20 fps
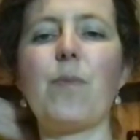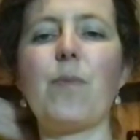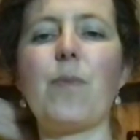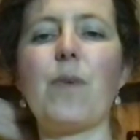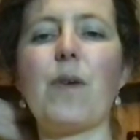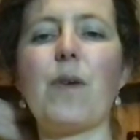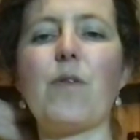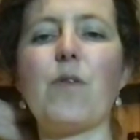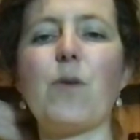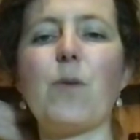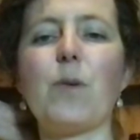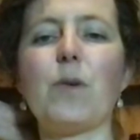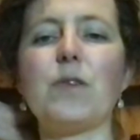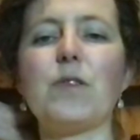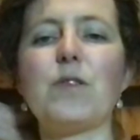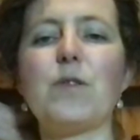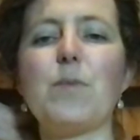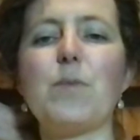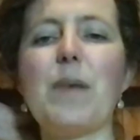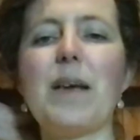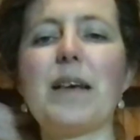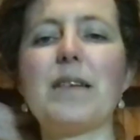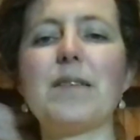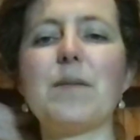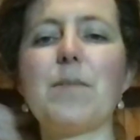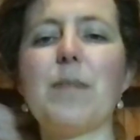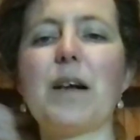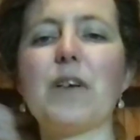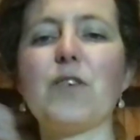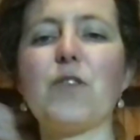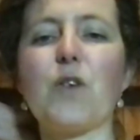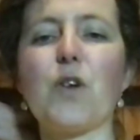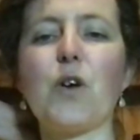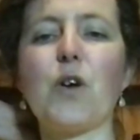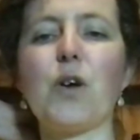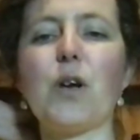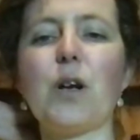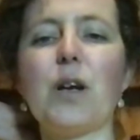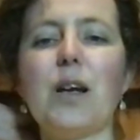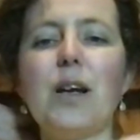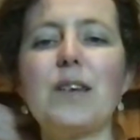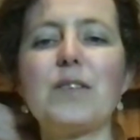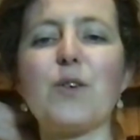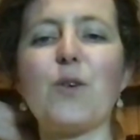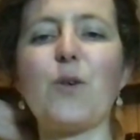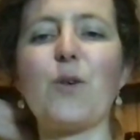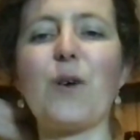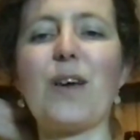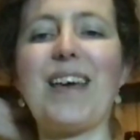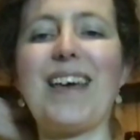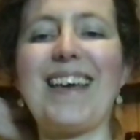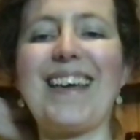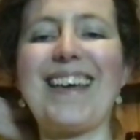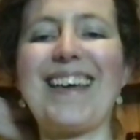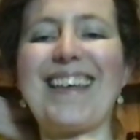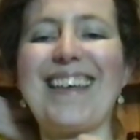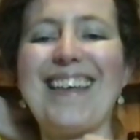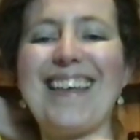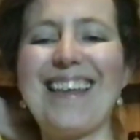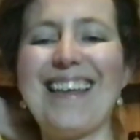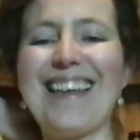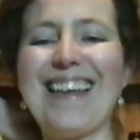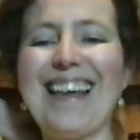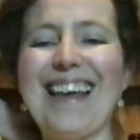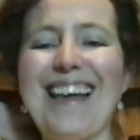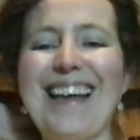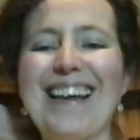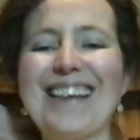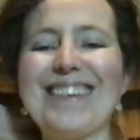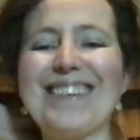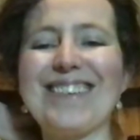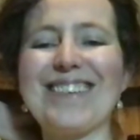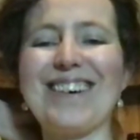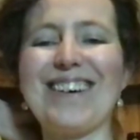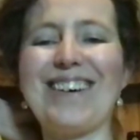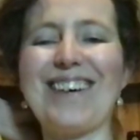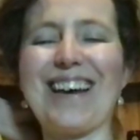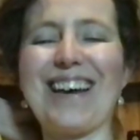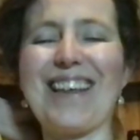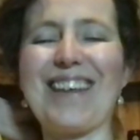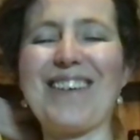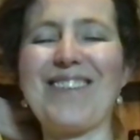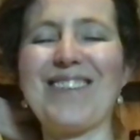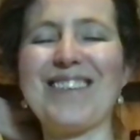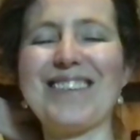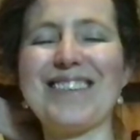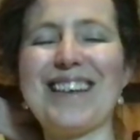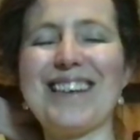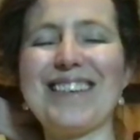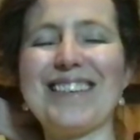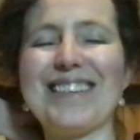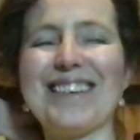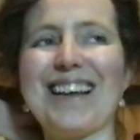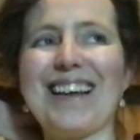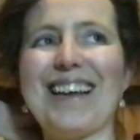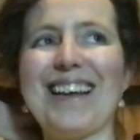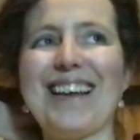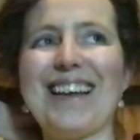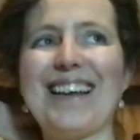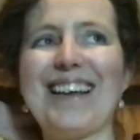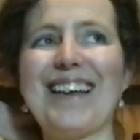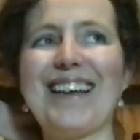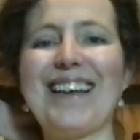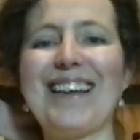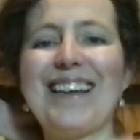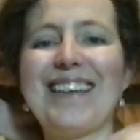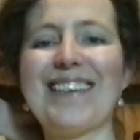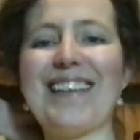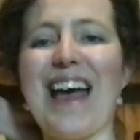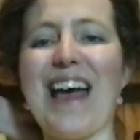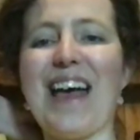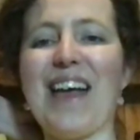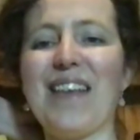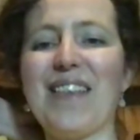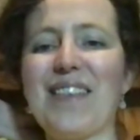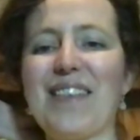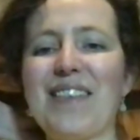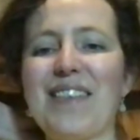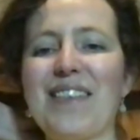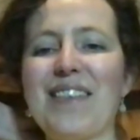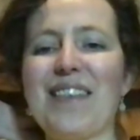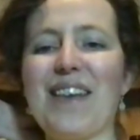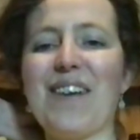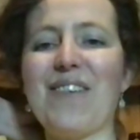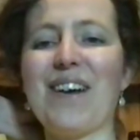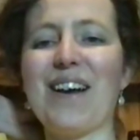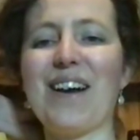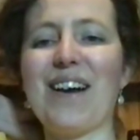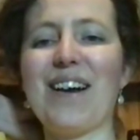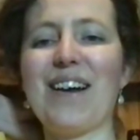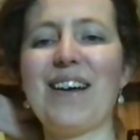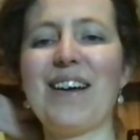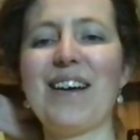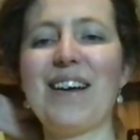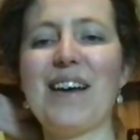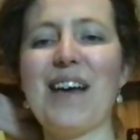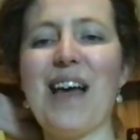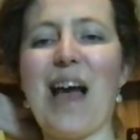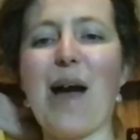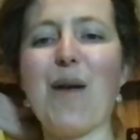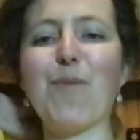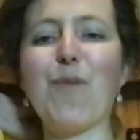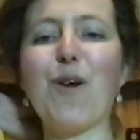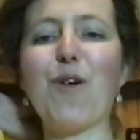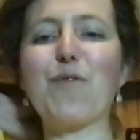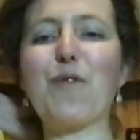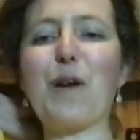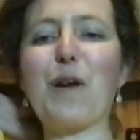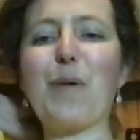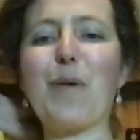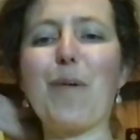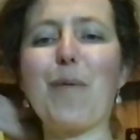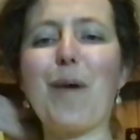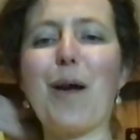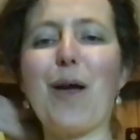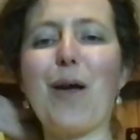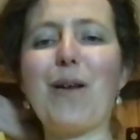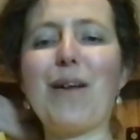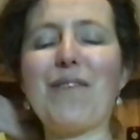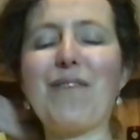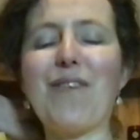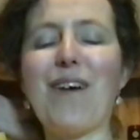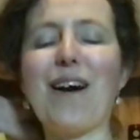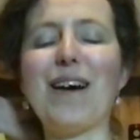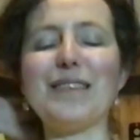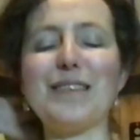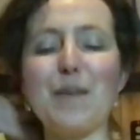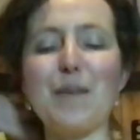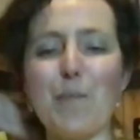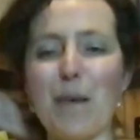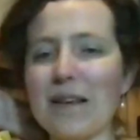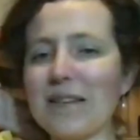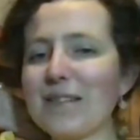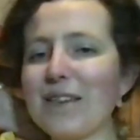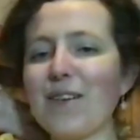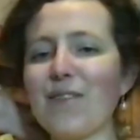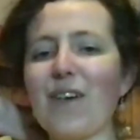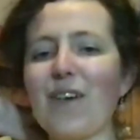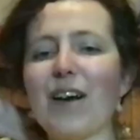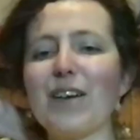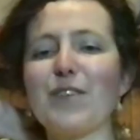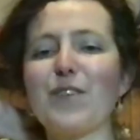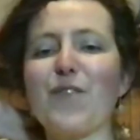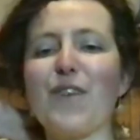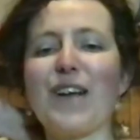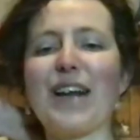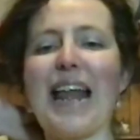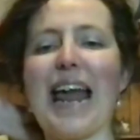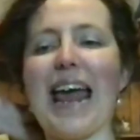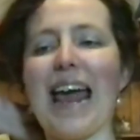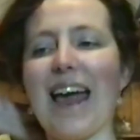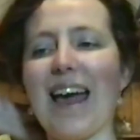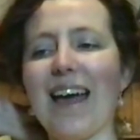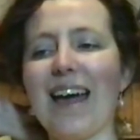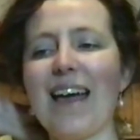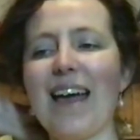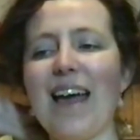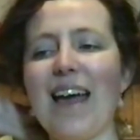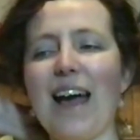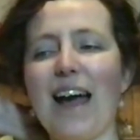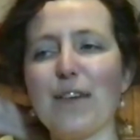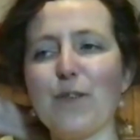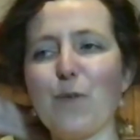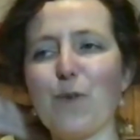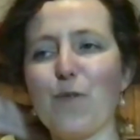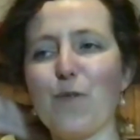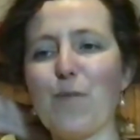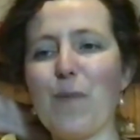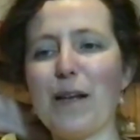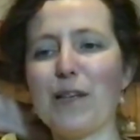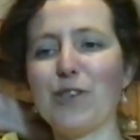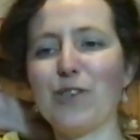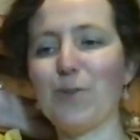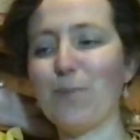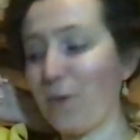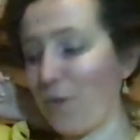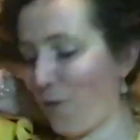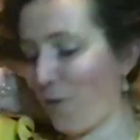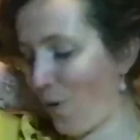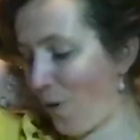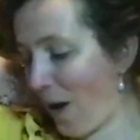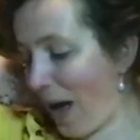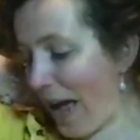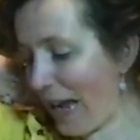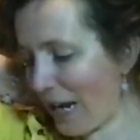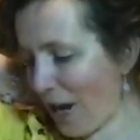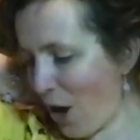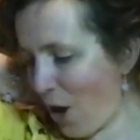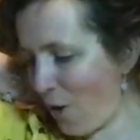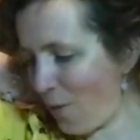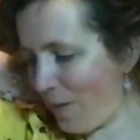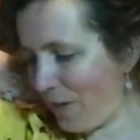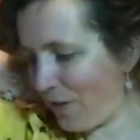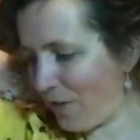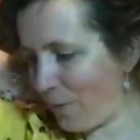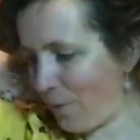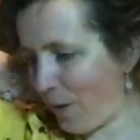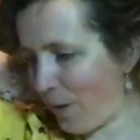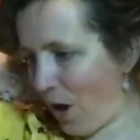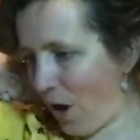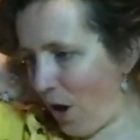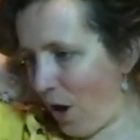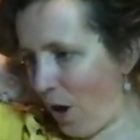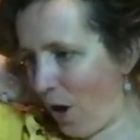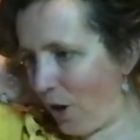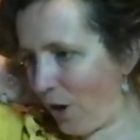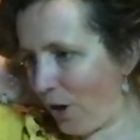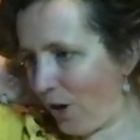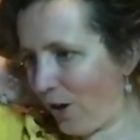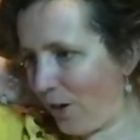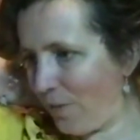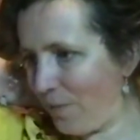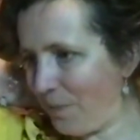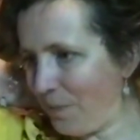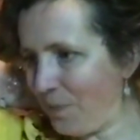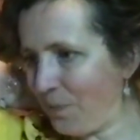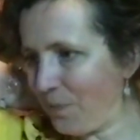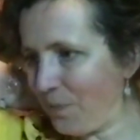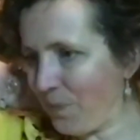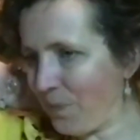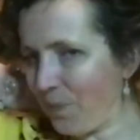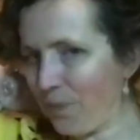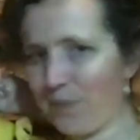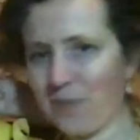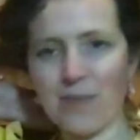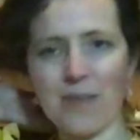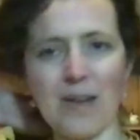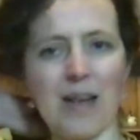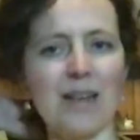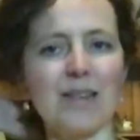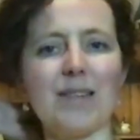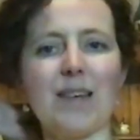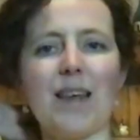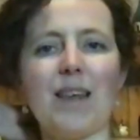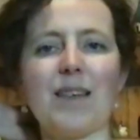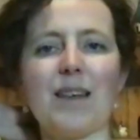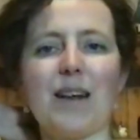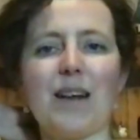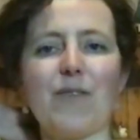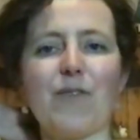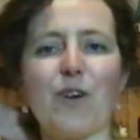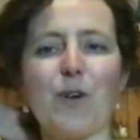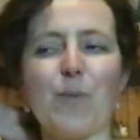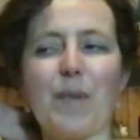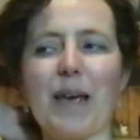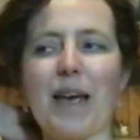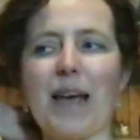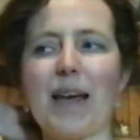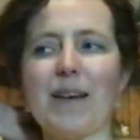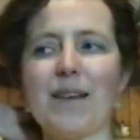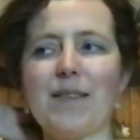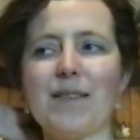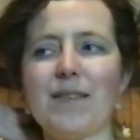If you wanted to mix and match the colours, or you just can't get that one centre. There we are. I'm not following my own advice. The best advice for a layer, as we've mentioned before. Hello, Mr. Bark. That's Heathcliff coming in.